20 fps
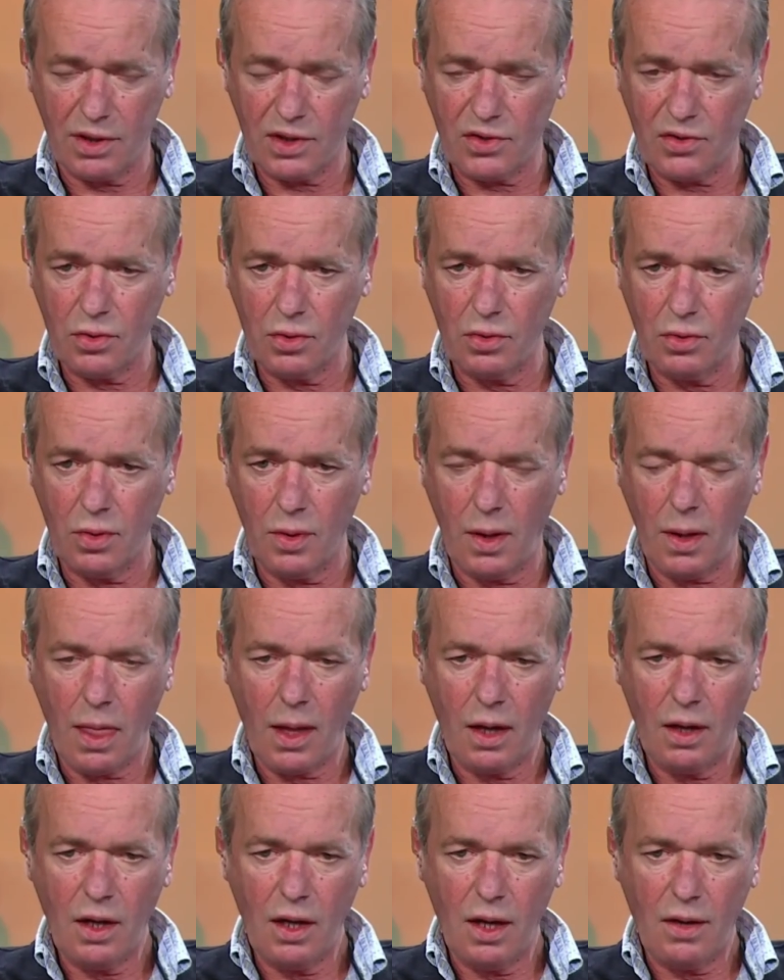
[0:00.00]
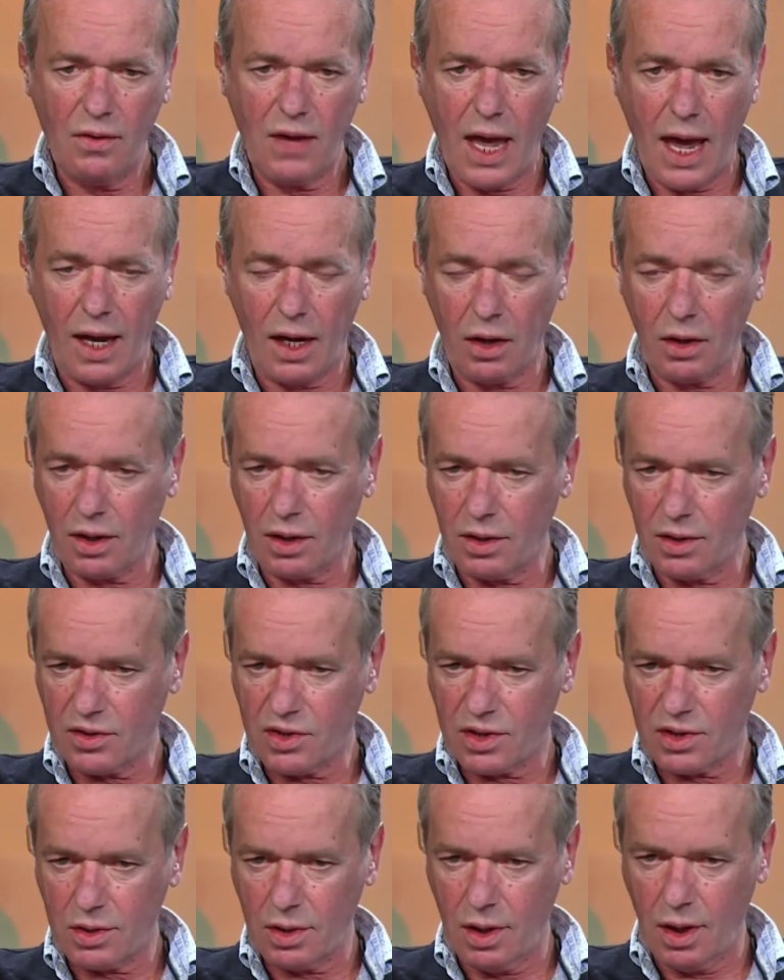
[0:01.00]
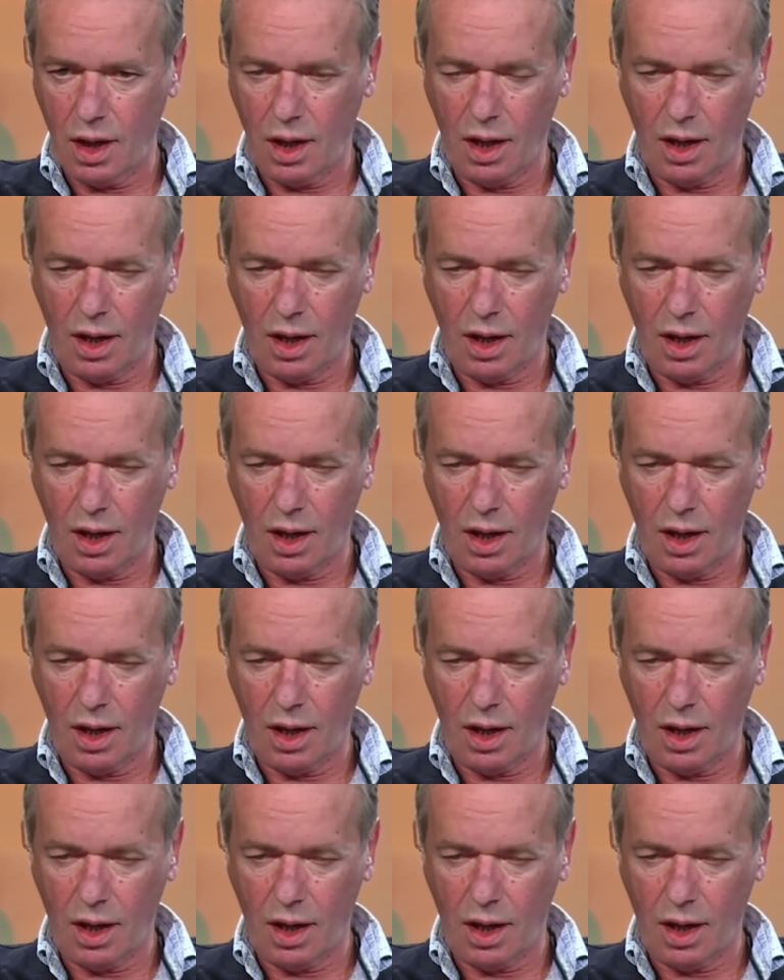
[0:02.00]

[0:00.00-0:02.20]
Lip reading: There were two elegant,